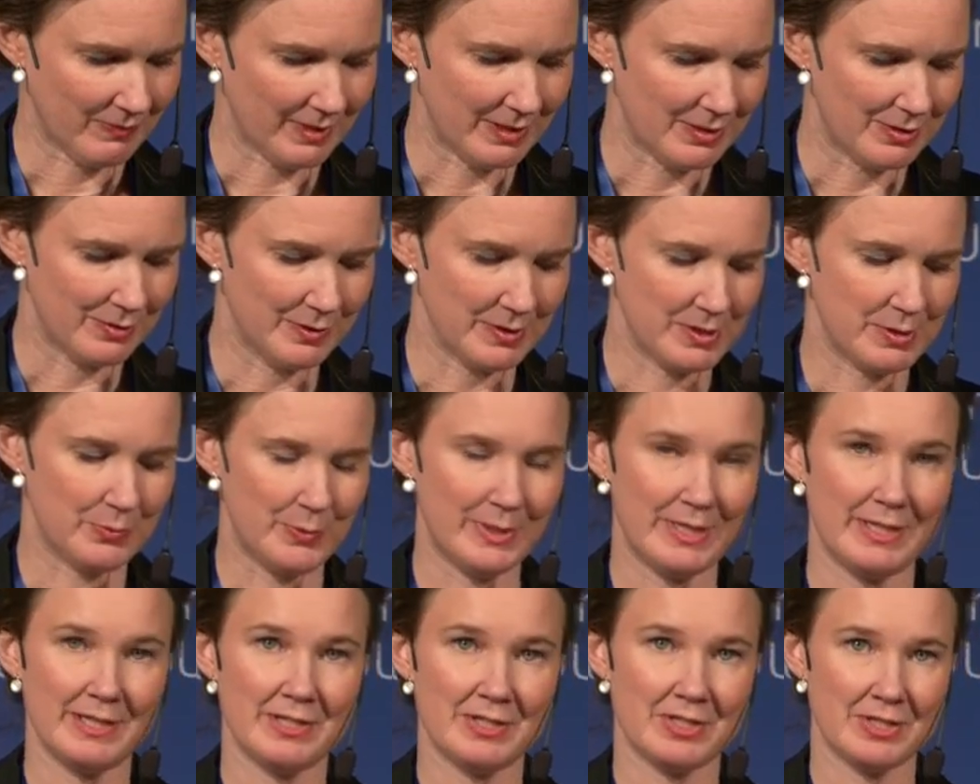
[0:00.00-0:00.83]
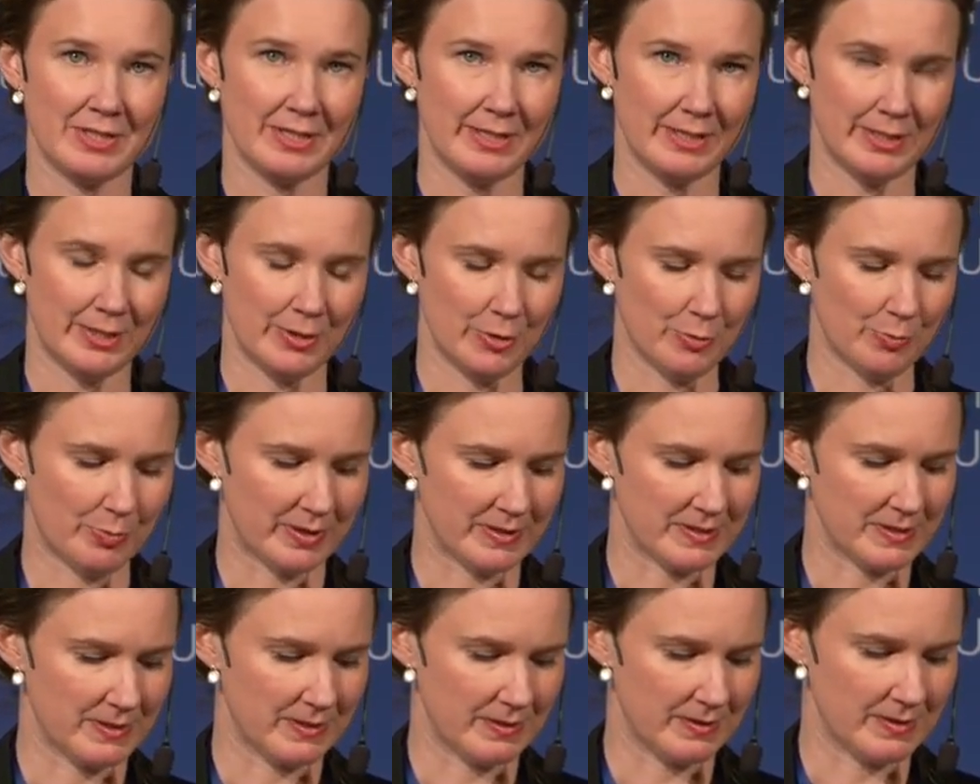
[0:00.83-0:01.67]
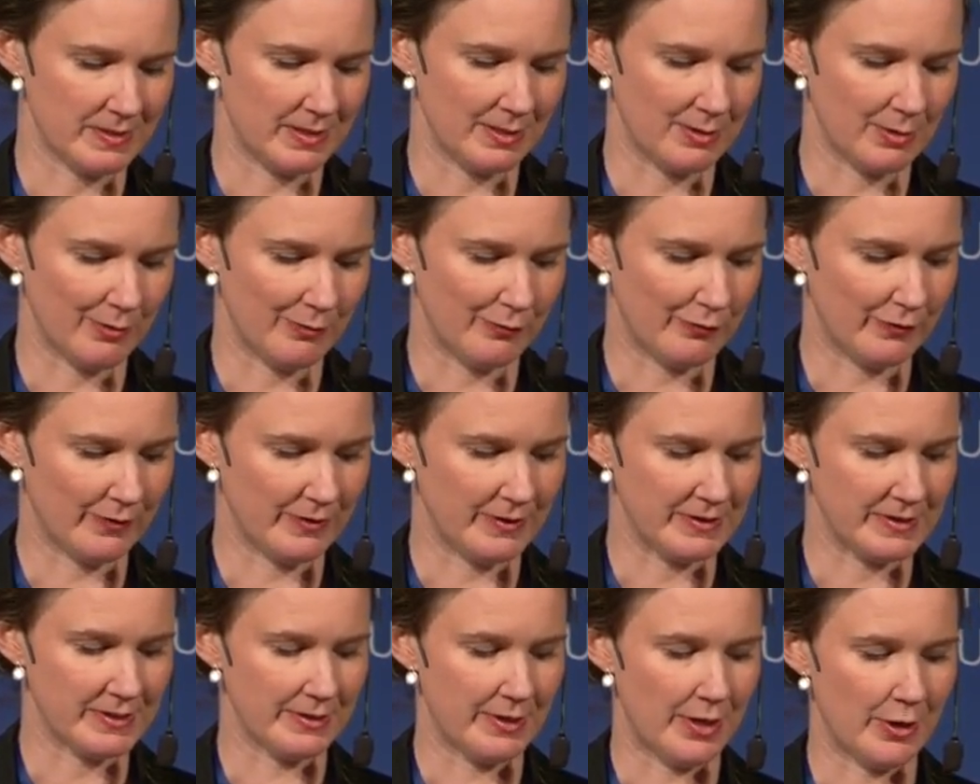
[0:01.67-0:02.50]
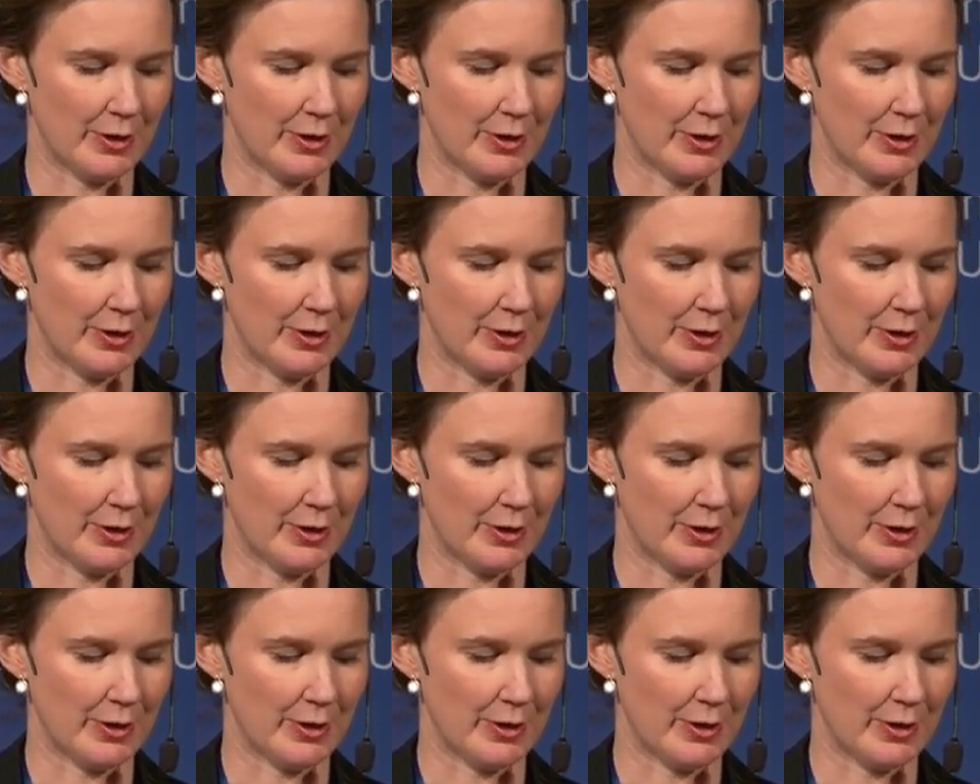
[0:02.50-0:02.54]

to the Swedish EU Presidency Conference